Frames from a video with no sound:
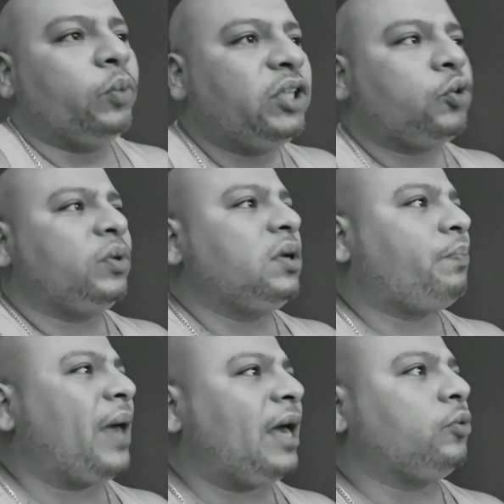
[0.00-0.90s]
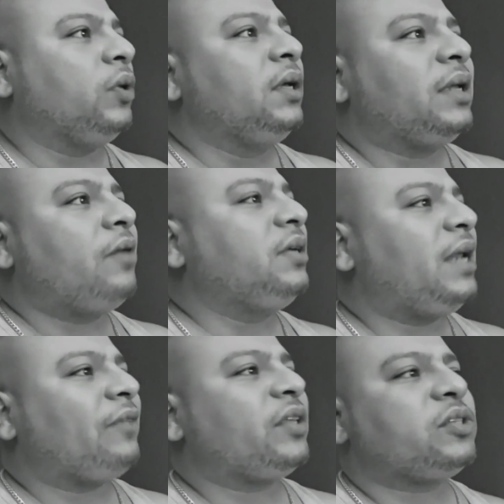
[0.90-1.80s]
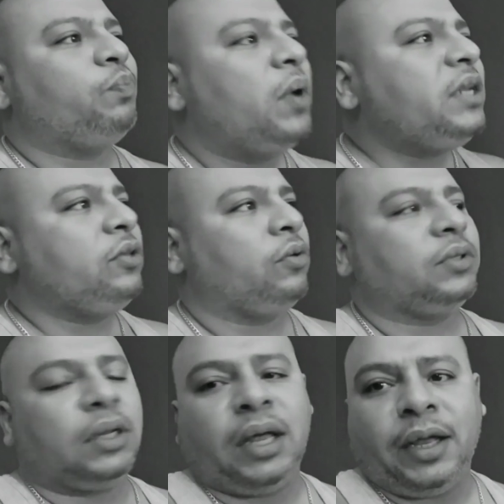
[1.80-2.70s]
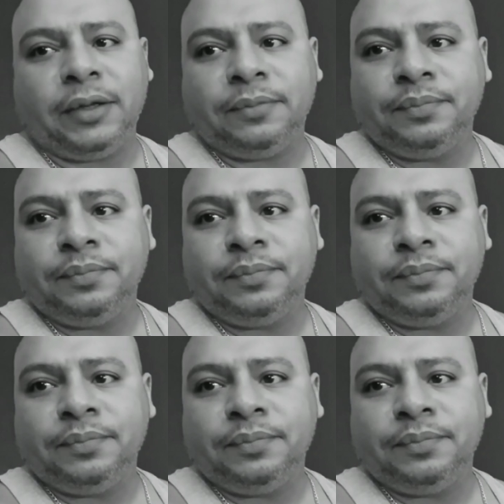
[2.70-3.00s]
We doing the battle. Not only that, there's money on the line.